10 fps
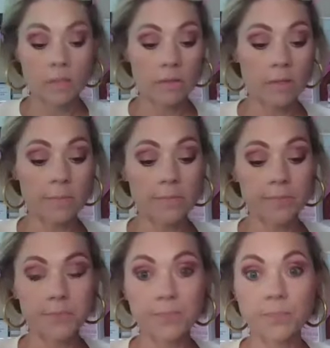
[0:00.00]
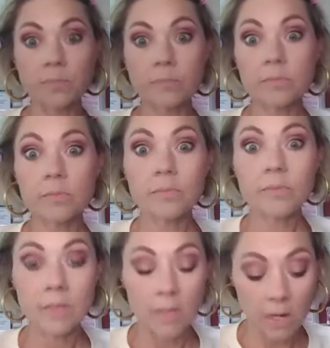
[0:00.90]
All right.
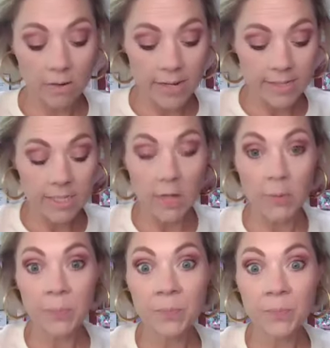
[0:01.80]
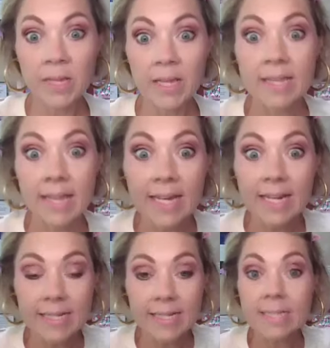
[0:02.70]
All right. So
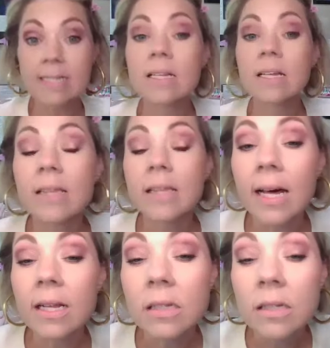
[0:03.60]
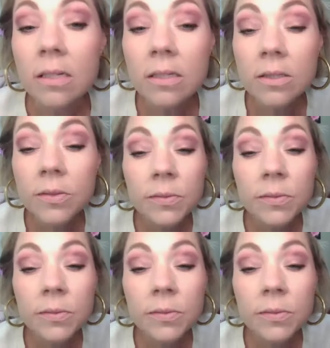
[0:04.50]
that is the Eye Look